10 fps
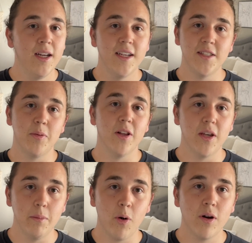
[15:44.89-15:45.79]
is really
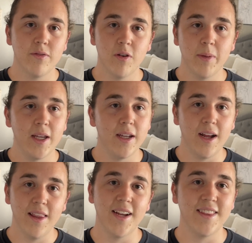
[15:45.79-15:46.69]
important for me, and I
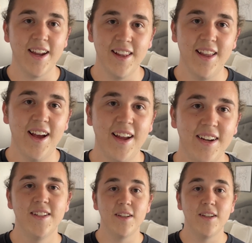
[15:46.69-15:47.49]
like that a lot.